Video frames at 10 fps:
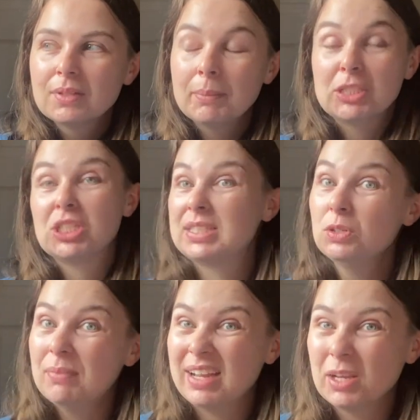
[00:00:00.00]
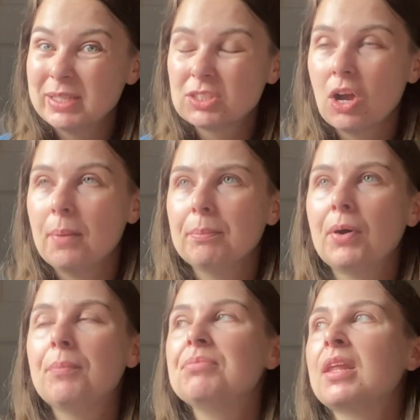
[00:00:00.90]
I mean, she still might know it's Tom,
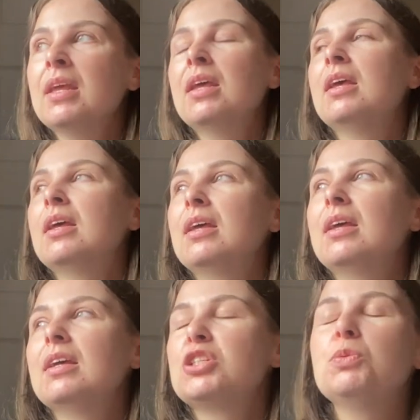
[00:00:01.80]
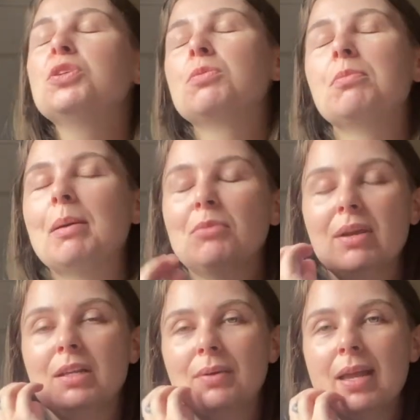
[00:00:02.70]
but she wouldn't remember
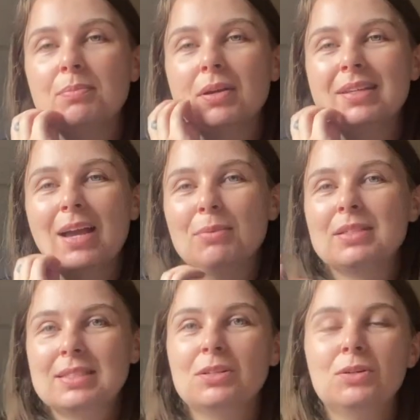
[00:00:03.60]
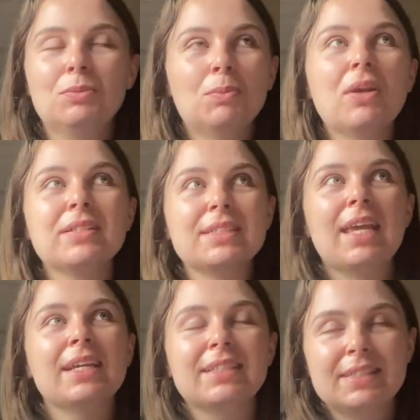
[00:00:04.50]
anyway. But yeah, we want to
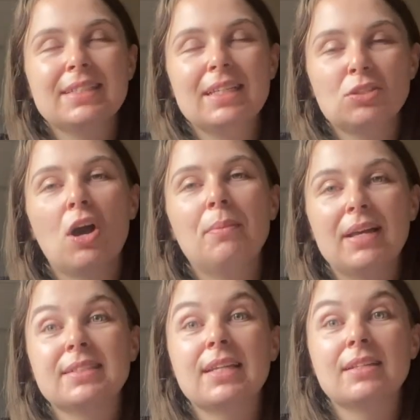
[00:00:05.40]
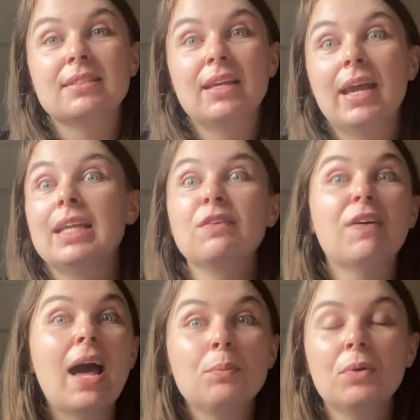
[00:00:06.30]
take her to see Tom as Santa, and if
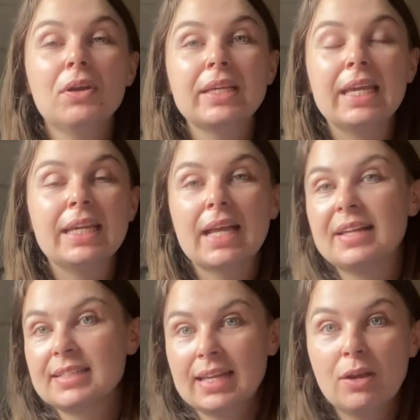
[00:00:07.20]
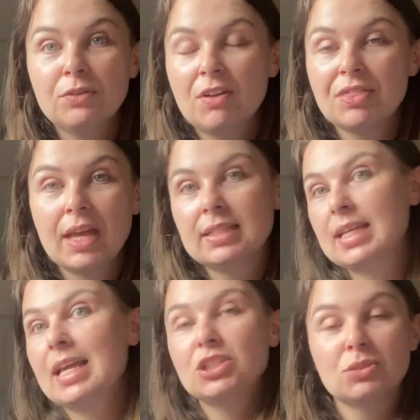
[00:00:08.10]
I'm working as an elf on that
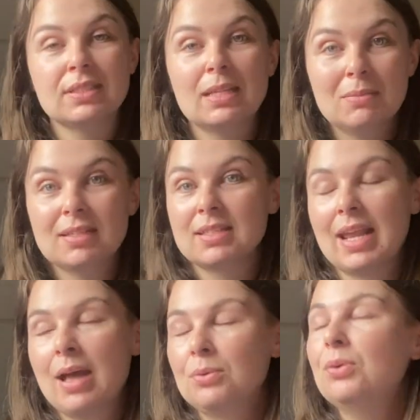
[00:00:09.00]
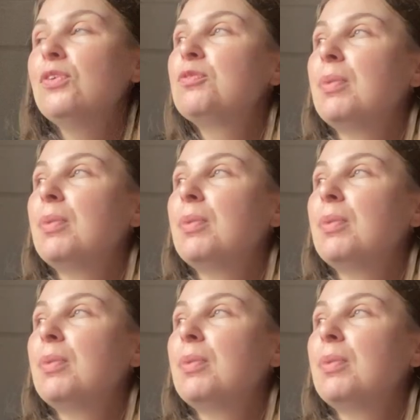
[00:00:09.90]
day, she'll see me as an elf.